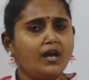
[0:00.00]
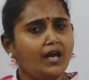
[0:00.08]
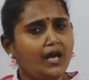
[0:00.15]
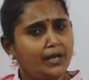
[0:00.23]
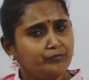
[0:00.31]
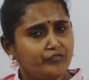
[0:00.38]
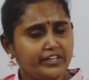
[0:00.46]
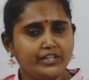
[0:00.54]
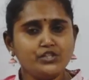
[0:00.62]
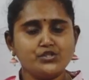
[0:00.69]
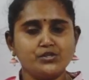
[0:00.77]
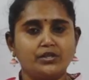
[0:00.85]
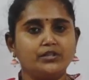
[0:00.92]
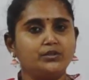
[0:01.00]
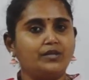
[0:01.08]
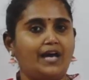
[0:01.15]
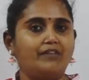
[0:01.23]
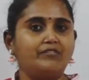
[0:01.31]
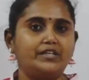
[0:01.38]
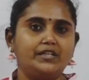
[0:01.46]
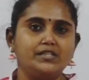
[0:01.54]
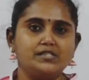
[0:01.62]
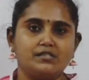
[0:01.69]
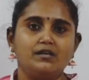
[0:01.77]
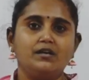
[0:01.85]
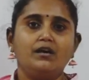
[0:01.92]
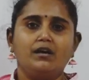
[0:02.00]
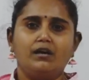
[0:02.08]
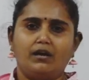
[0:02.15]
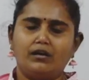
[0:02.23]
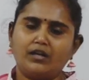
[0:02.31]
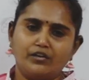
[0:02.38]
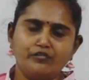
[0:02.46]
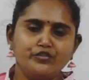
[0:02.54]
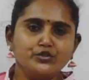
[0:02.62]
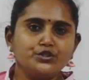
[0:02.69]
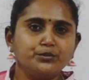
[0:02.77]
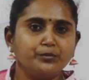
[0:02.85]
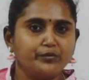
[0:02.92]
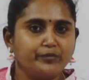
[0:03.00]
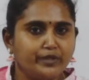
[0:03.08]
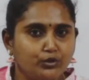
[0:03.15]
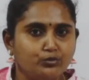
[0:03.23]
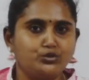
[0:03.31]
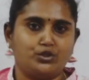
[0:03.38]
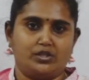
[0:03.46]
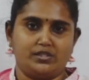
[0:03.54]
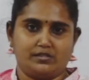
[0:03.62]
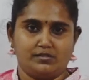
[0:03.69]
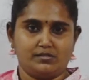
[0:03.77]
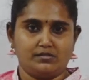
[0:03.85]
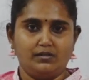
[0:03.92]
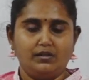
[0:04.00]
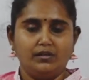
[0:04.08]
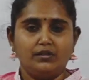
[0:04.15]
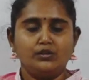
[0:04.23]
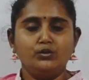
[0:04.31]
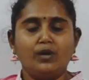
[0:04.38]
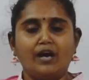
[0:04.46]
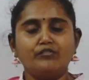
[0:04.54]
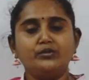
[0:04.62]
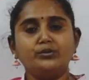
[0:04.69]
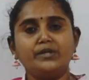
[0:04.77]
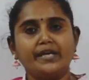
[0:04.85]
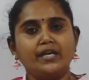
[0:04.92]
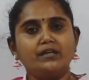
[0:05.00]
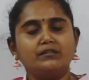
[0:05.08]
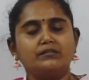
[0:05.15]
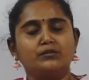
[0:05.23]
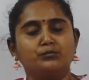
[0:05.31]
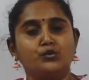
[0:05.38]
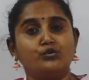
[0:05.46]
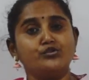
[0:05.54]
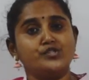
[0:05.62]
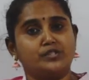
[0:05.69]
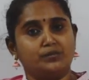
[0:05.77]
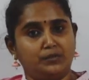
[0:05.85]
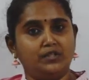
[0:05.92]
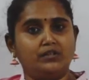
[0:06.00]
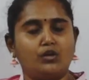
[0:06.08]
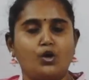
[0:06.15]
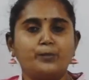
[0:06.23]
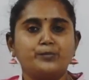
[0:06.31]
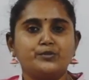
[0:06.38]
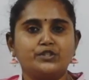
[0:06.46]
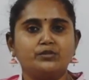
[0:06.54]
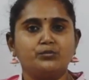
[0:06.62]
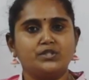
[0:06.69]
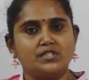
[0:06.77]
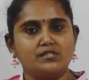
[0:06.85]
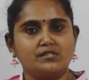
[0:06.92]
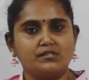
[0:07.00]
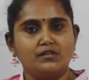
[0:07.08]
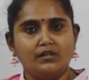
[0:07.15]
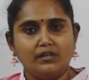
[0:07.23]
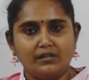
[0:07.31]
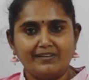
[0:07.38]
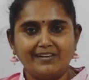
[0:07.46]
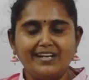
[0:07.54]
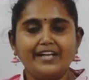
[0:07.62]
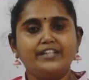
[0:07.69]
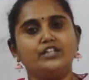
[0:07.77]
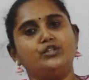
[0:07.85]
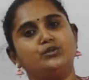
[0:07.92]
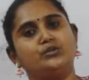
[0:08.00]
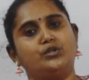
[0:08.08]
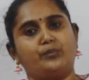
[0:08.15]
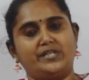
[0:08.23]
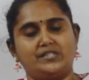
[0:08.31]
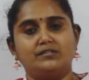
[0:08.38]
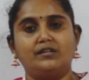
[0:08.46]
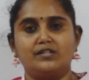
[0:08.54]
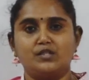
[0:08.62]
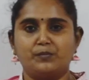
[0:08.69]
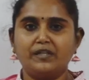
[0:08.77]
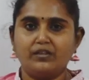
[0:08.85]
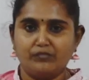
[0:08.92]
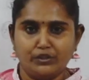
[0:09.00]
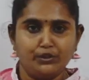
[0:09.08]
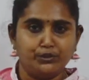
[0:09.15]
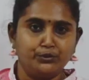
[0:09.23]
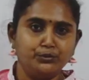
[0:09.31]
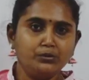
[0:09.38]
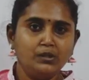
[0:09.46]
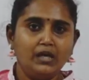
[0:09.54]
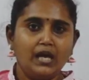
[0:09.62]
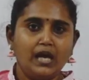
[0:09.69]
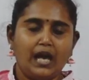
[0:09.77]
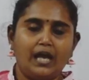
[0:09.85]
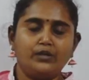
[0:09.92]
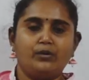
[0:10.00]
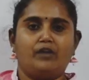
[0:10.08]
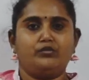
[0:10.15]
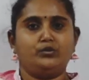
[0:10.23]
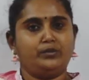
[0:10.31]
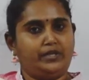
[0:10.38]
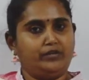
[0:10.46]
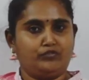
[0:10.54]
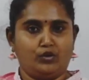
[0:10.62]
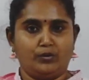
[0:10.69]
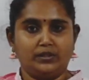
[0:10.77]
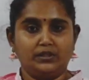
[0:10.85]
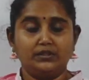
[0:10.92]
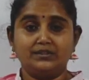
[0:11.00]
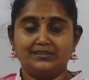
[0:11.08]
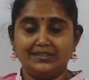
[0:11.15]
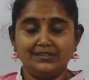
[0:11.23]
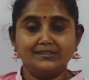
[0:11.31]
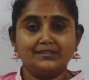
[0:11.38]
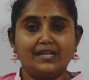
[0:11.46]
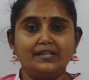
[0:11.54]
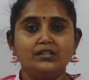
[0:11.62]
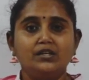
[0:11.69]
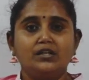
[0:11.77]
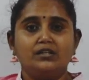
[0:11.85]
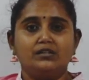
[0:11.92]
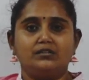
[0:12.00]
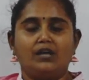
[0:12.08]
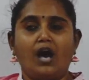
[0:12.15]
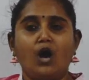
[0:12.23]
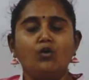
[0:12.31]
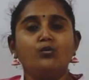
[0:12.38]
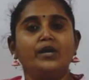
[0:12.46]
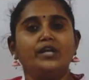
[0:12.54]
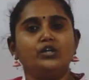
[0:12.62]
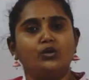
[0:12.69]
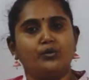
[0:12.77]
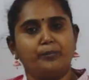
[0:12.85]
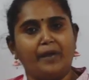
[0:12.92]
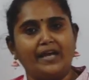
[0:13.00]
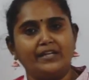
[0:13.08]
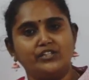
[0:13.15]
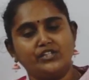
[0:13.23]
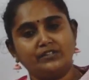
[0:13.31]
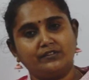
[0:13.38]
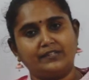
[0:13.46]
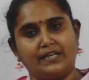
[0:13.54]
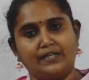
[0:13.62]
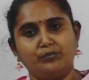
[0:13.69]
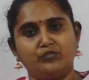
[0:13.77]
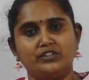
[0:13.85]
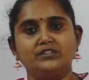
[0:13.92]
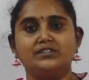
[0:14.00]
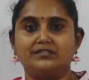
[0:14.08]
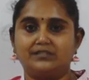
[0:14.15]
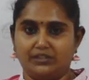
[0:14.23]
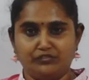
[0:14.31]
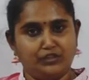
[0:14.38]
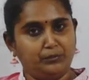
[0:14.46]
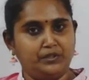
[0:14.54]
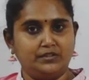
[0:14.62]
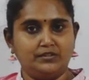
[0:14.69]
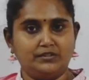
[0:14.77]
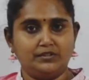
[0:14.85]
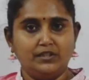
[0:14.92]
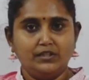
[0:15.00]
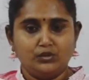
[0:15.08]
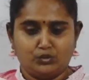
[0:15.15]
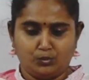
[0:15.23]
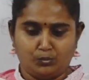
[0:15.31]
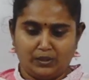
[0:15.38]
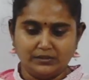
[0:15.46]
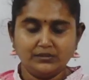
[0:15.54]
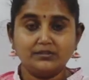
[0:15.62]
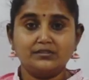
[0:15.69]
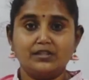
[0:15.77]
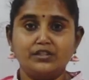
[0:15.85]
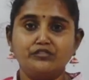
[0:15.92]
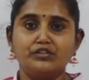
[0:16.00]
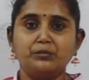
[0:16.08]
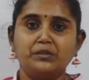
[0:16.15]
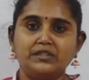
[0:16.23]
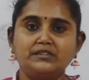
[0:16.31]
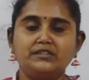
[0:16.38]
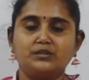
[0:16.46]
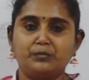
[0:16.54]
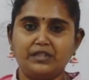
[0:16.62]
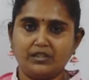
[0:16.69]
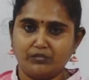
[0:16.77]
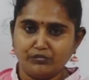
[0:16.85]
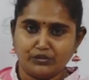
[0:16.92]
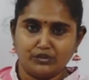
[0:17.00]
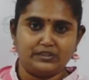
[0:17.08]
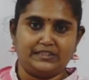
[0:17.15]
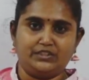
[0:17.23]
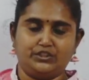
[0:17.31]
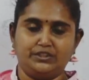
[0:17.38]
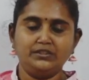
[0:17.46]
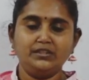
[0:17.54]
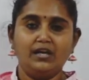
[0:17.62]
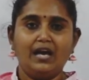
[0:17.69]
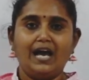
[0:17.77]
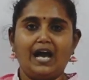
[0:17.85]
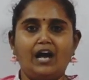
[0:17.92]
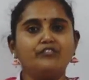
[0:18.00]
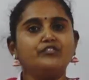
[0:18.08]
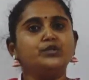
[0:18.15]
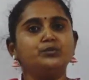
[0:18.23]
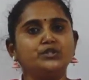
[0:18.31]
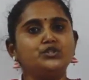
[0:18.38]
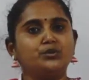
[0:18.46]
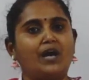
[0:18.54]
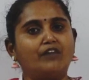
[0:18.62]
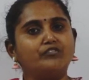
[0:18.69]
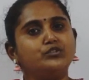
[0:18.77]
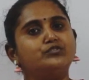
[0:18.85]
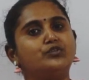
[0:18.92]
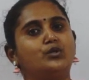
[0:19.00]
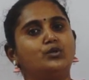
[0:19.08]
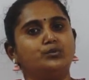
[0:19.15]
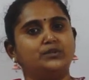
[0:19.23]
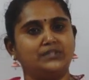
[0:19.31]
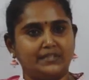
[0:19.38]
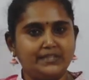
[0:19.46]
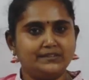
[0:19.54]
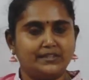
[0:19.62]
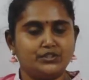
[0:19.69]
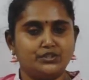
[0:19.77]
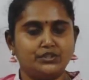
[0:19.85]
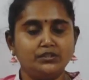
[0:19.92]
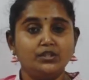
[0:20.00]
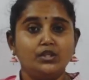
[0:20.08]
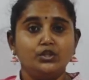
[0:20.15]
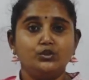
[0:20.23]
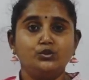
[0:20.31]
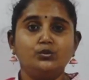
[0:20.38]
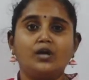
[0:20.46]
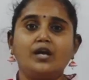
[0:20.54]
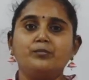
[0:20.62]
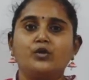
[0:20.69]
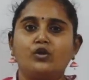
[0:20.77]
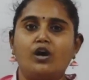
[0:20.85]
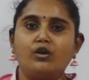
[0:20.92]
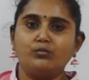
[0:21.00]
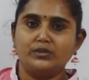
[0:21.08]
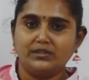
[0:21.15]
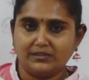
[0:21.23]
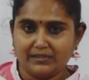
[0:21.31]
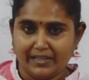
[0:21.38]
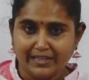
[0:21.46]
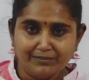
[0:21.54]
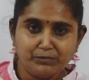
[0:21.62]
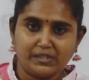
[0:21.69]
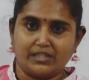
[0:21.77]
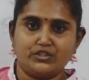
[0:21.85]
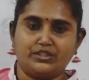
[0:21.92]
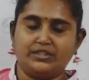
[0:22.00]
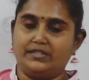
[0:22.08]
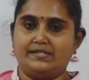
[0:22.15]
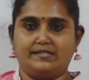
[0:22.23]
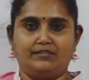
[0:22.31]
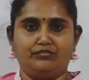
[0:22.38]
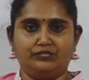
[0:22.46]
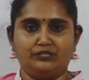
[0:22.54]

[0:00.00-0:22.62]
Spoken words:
I am very sure you will have at least a confusion between 2 choices. You have to take the most similar option which is related to the question that has been given to you, and you have to take forward. The thing is that how well you are managing the time within the 35 minutes. So once the 35 minutes is been given for a section, after which you have to follow with the next section, you can't prolong with the same section itself.